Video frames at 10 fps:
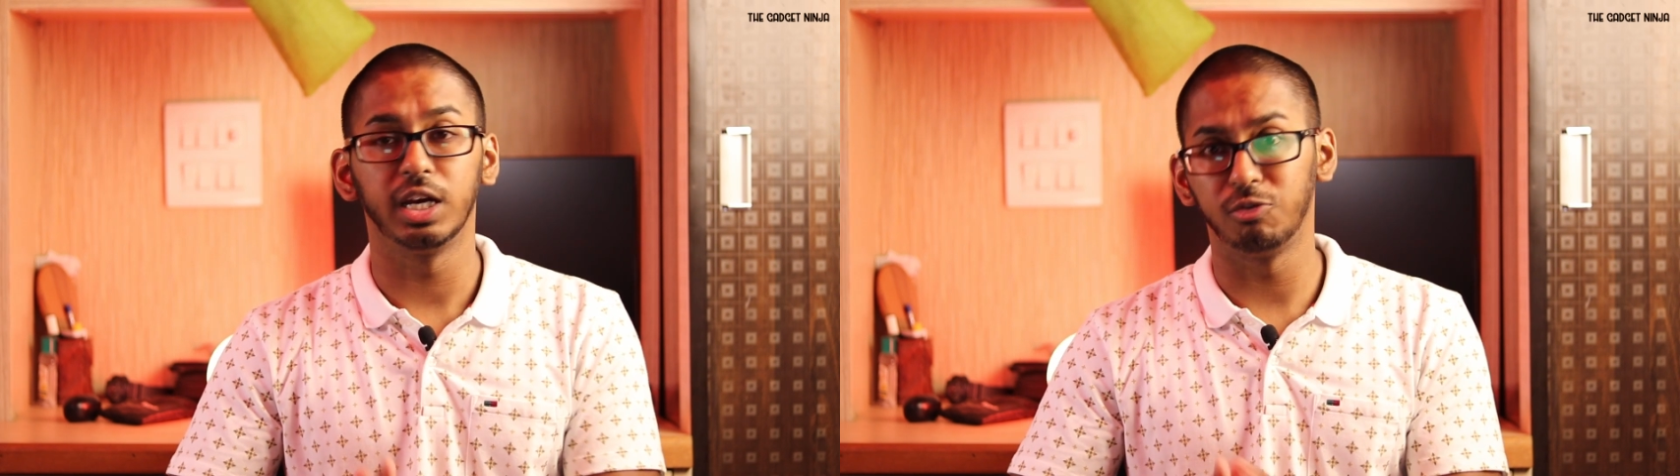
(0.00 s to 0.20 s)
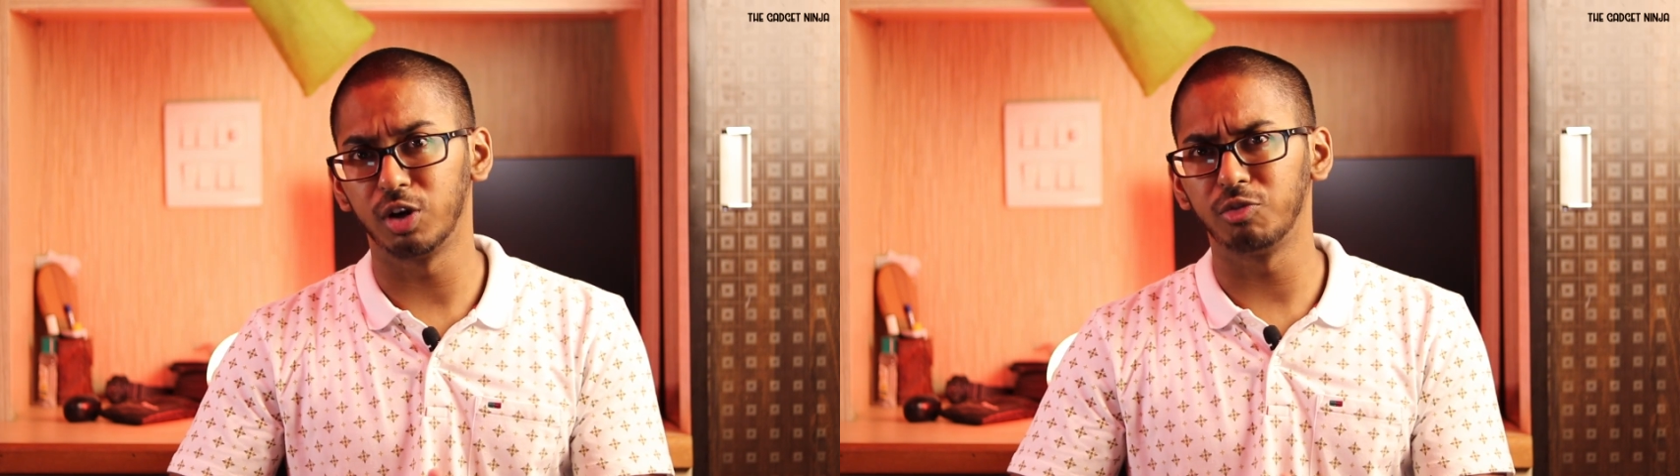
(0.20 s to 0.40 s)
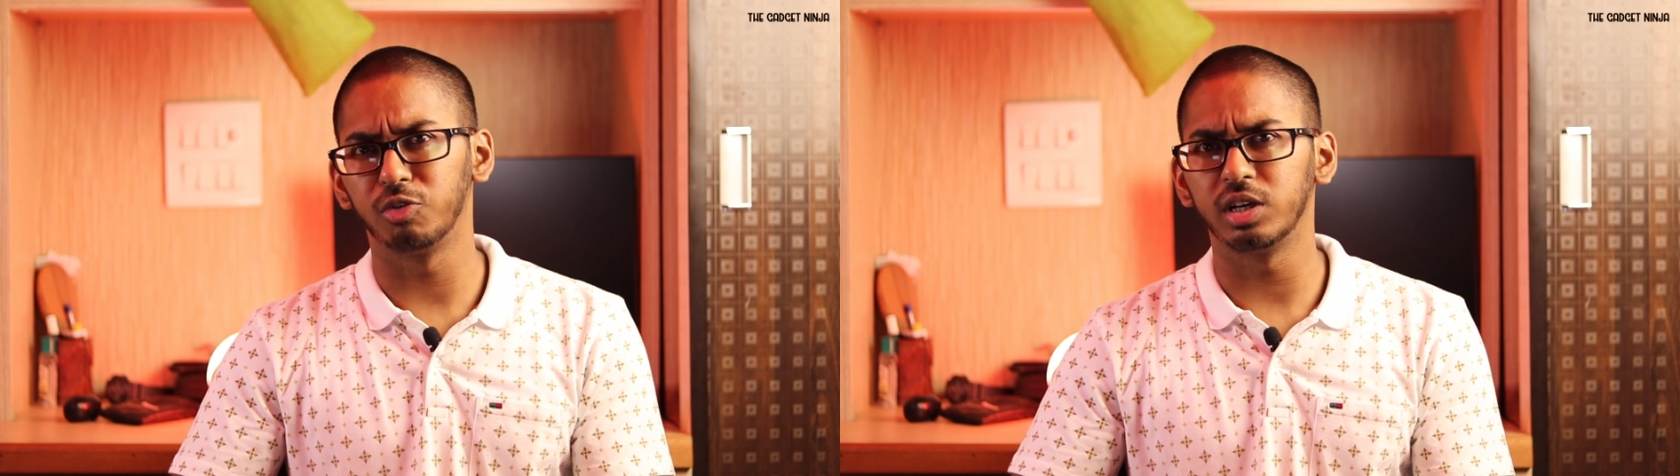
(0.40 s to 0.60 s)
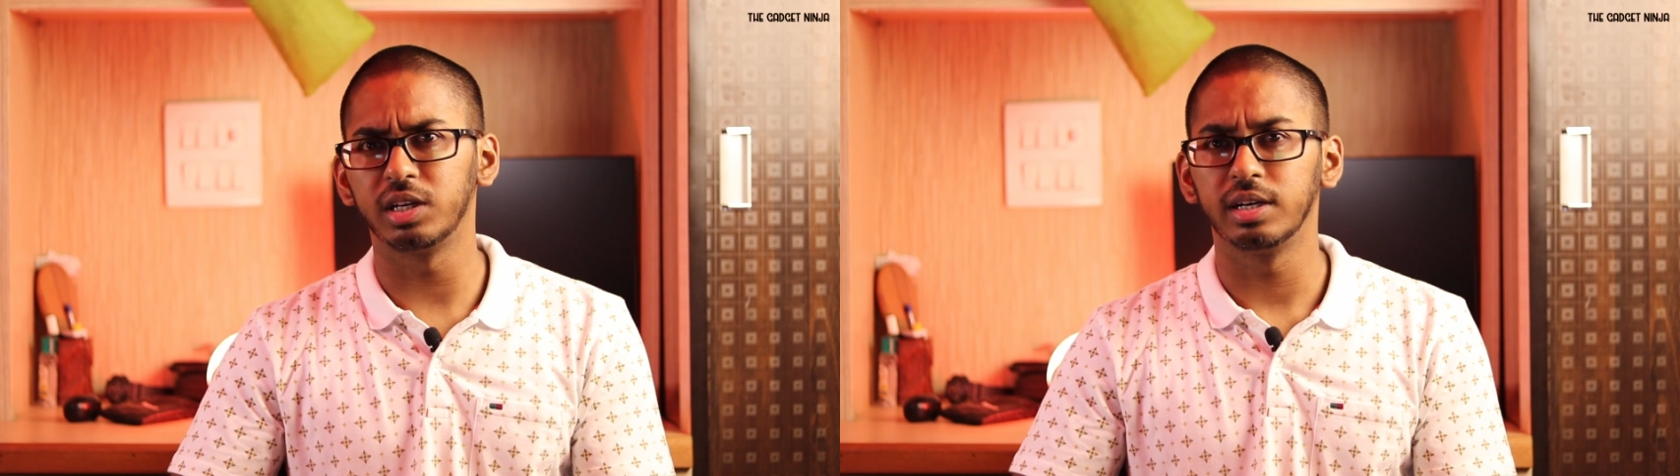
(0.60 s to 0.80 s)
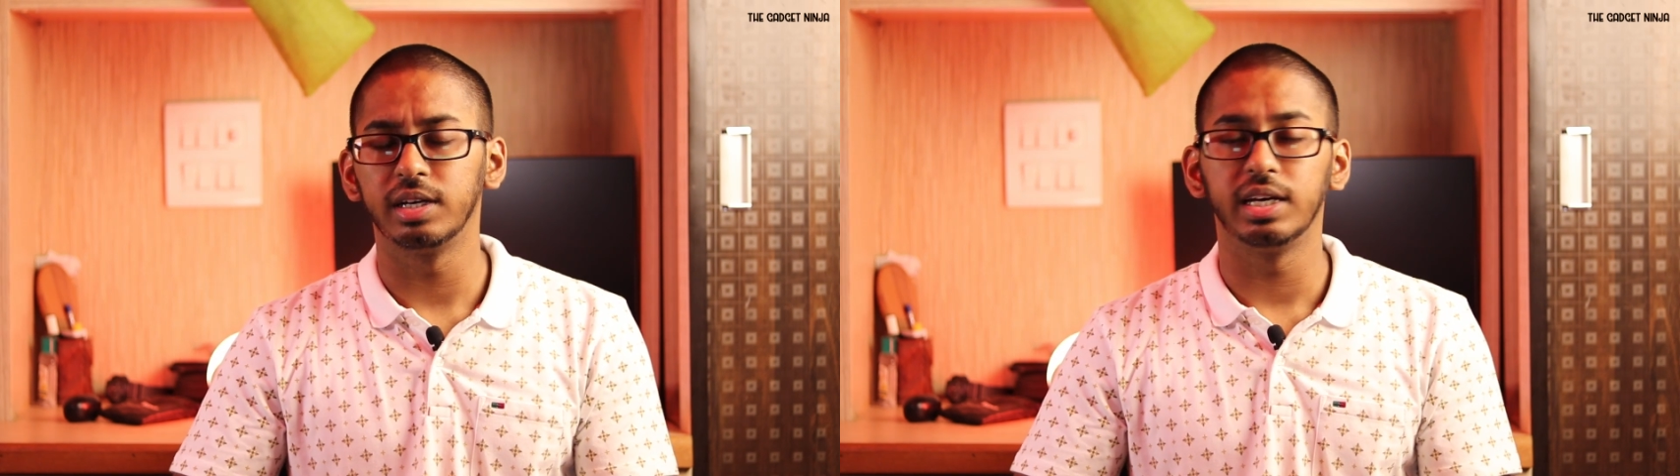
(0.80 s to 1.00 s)
In one
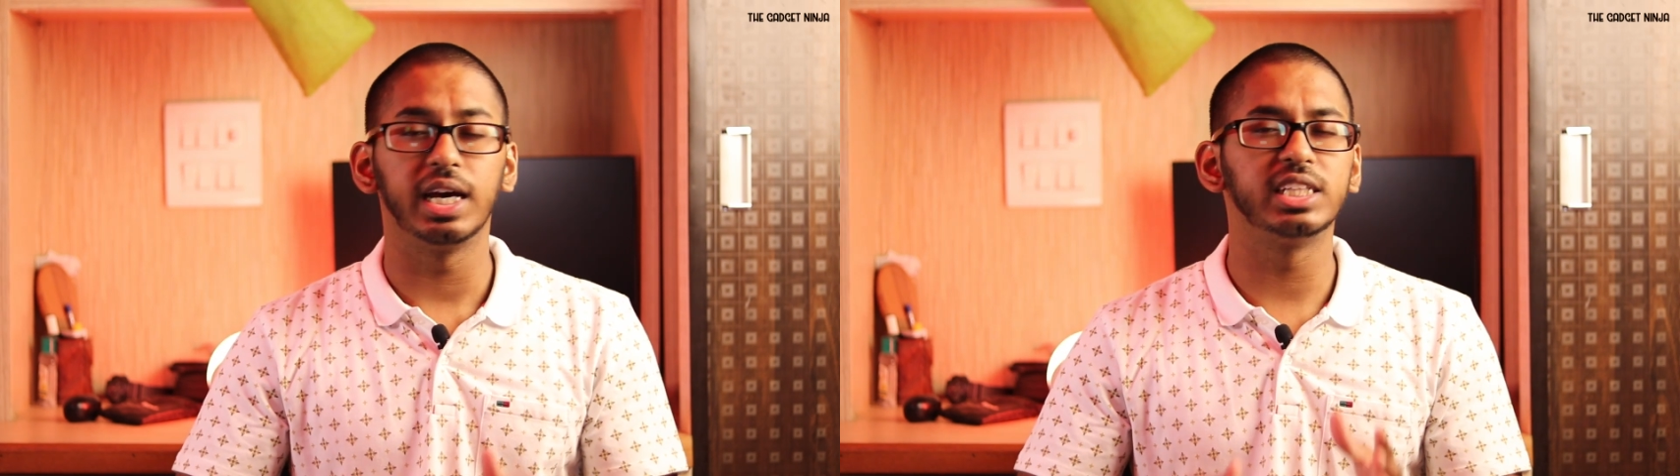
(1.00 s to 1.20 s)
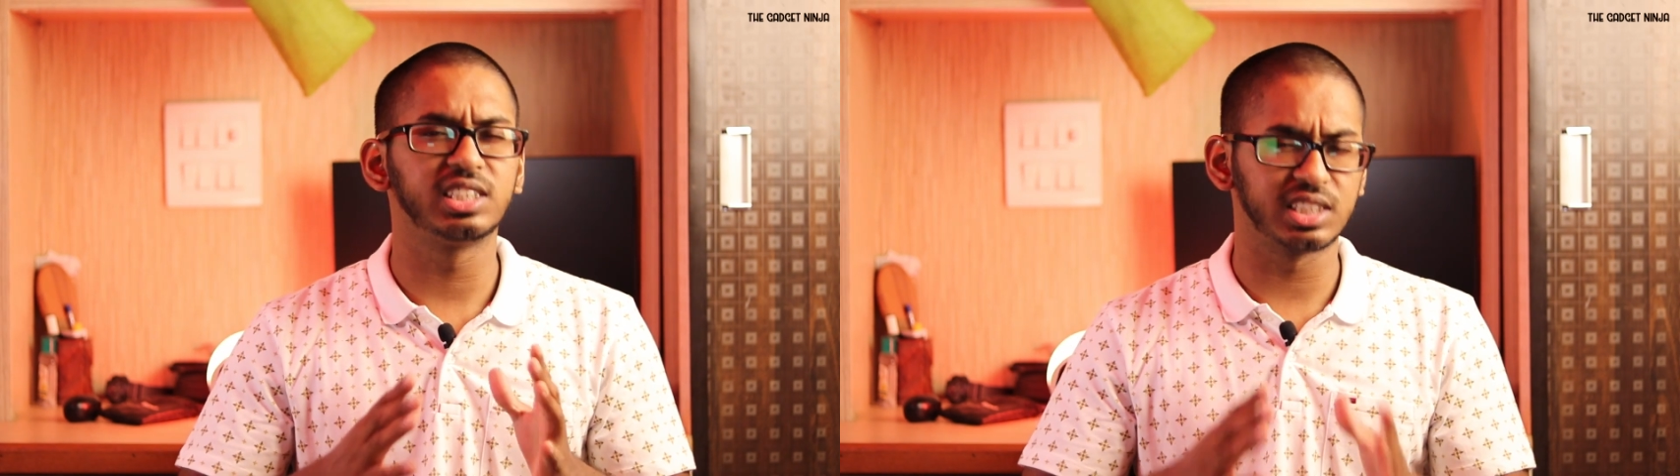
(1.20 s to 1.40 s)
word, it